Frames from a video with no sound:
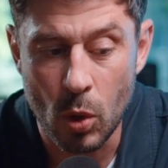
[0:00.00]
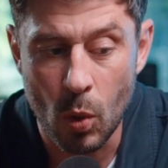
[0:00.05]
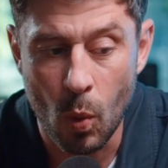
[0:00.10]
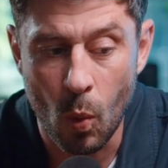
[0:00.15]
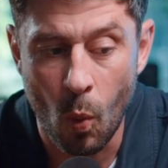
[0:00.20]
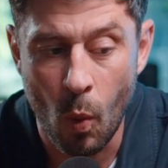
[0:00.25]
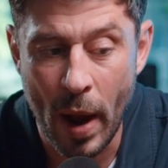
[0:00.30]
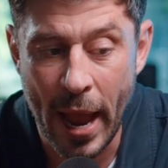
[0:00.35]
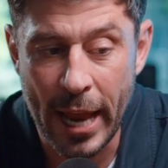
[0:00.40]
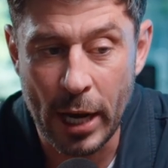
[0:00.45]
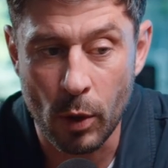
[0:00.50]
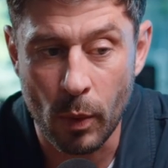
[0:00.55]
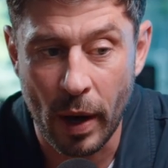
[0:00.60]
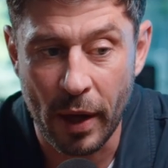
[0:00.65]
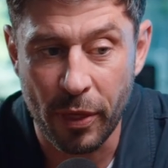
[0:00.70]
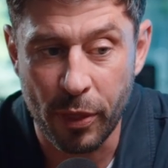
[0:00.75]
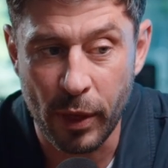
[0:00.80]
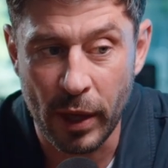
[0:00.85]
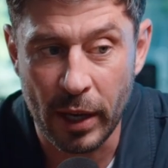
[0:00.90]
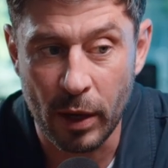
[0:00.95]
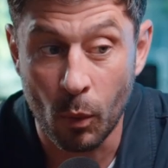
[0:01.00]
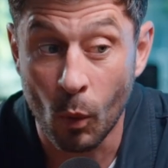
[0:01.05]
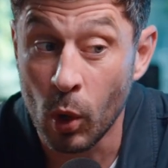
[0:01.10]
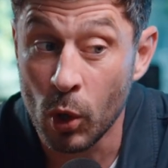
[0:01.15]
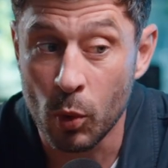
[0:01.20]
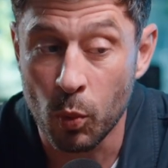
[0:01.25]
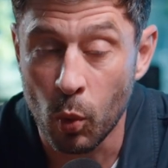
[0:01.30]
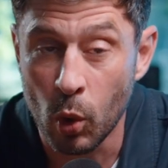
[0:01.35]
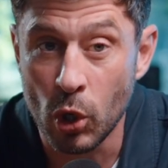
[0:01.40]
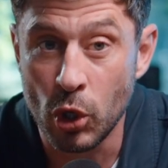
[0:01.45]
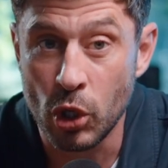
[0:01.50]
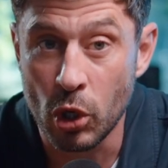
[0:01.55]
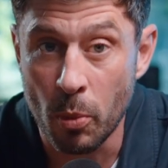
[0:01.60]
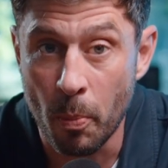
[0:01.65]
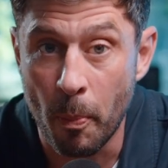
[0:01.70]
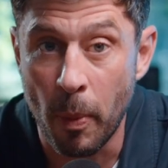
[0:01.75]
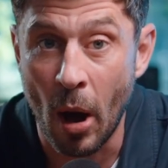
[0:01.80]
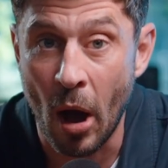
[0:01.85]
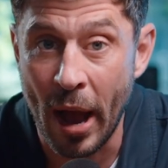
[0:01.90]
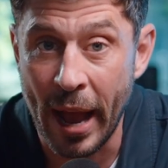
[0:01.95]
where do I think, would you
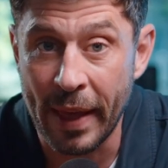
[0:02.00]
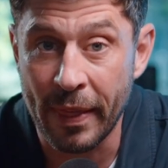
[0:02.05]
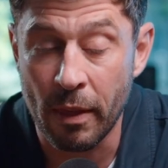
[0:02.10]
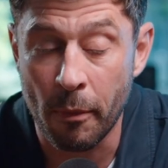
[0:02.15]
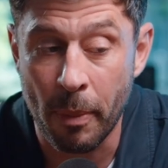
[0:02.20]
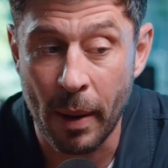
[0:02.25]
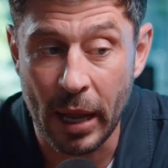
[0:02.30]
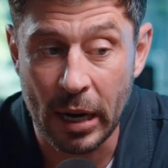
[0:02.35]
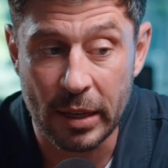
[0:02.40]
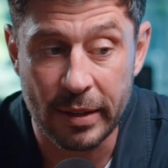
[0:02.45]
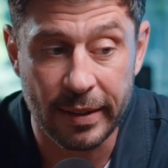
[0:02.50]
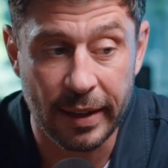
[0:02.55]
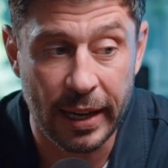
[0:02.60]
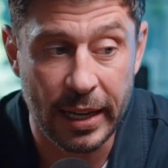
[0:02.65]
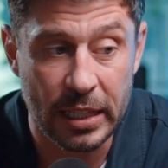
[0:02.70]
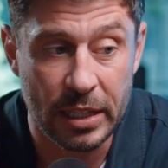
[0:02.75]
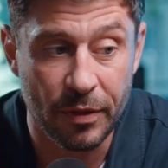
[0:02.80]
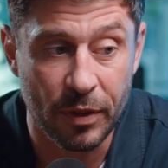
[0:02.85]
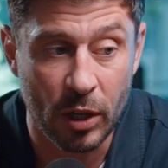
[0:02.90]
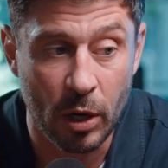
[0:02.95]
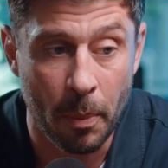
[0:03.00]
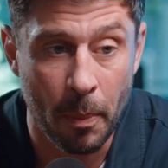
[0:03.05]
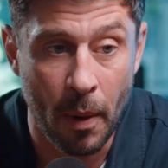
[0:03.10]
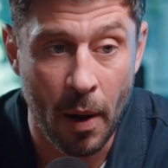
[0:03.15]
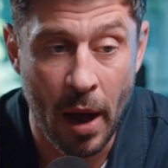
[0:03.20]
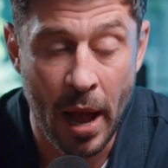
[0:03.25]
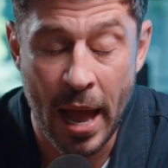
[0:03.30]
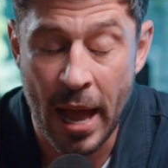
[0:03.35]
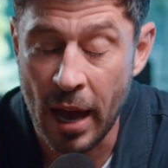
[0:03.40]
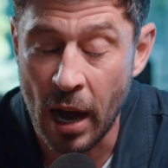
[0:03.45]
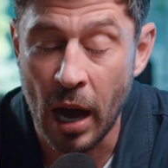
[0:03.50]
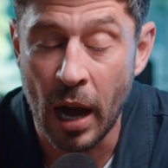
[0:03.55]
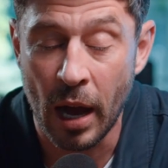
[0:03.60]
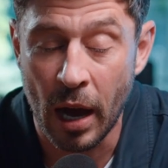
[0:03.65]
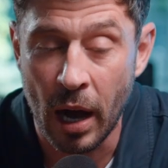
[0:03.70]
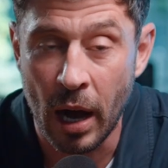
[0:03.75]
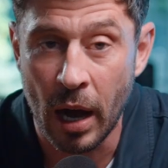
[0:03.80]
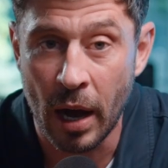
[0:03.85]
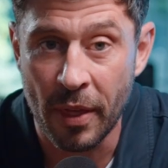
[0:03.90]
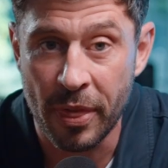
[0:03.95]
buy in the Palisades if you could buy it?
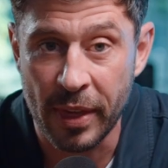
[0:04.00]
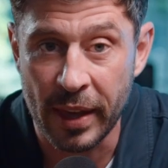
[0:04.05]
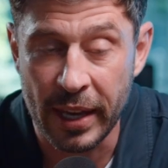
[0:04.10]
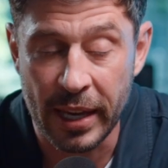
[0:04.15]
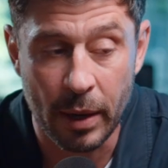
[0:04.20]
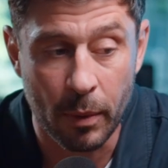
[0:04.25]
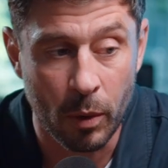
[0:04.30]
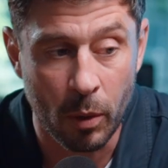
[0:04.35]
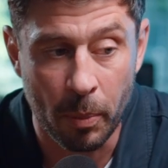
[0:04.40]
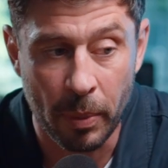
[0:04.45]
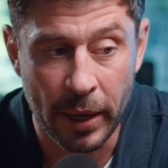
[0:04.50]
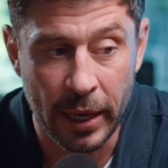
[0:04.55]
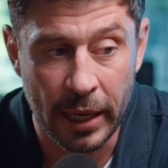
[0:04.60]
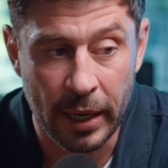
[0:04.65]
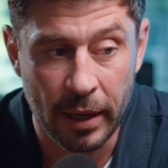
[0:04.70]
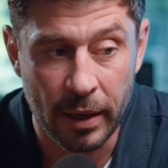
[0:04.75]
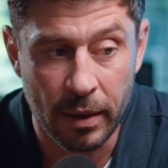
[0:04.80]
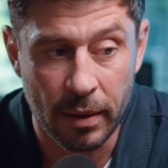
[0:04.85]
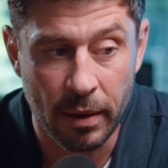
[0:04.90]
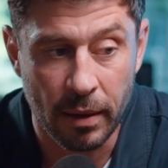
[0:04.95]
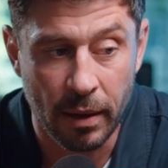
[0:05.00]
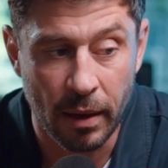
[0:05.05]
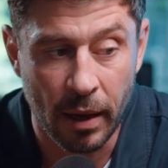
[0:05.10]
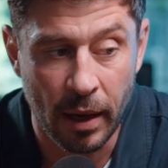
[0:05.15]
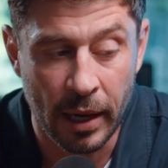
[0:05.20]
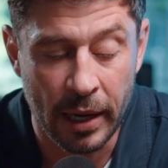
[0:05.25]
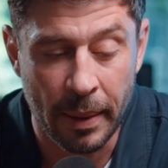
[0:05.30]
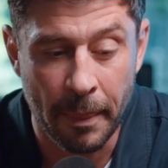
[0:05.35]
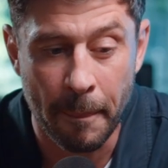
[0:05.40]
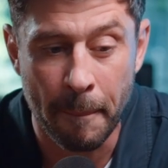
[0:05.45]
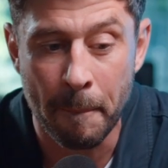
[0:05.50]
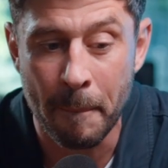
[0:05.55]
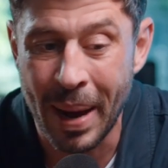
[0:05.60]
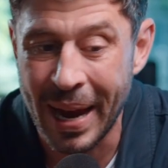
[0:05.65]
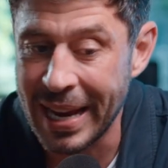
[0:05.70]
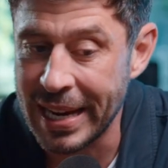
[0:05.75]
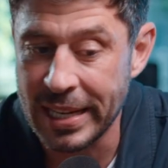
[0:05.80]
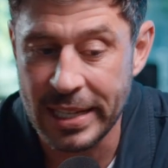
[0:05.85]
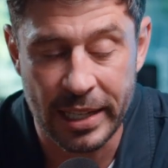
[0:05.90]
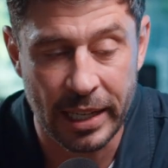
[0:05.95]
I think it will be an
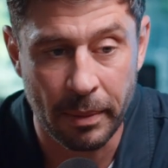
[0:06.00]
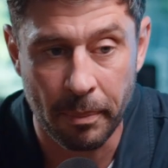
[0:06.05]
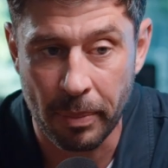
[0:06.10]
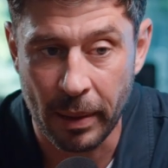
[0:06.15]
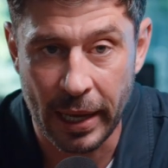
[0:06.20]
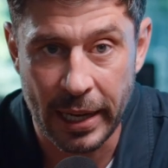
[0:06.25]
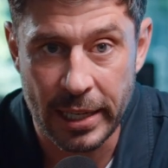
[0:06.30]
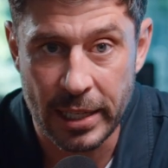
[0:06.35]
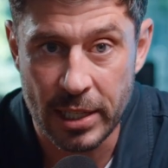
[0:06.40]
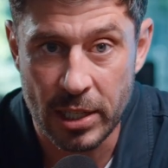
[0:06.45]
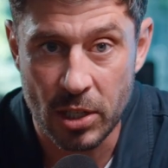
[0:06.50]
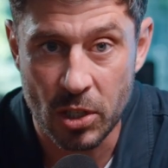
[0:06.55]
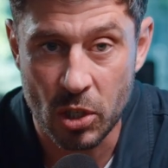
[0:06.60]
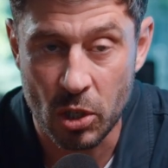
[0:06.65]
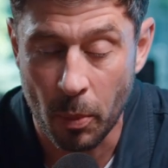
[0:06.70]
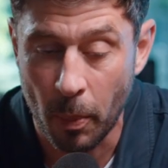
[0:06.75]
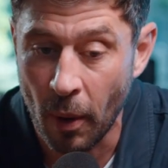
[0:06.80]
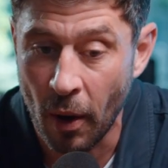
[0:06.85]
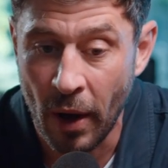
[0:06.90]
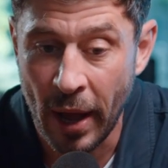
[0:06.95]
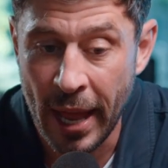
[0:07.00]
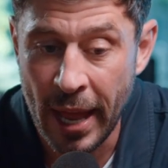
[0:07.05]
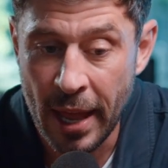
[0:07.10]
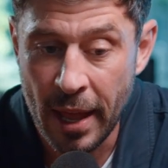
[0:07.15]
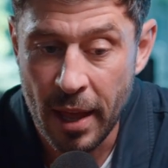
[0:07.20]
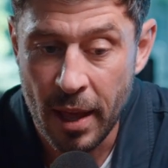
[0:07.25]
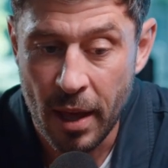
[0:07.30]
amazing place to buy.